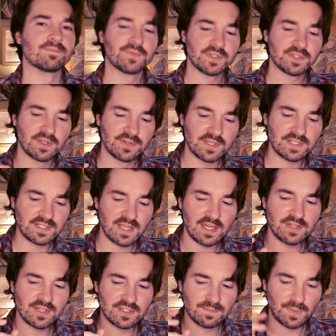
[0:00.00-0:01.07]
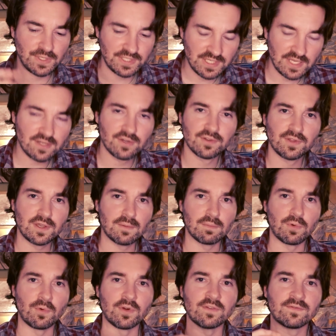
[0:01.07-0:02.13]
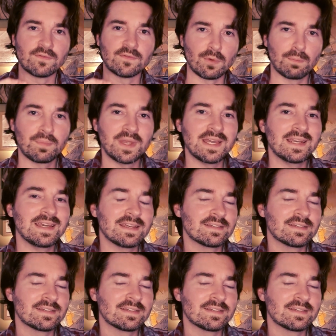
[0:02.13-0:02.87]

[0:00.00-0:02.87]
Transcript: So this stage is particularly important for pinning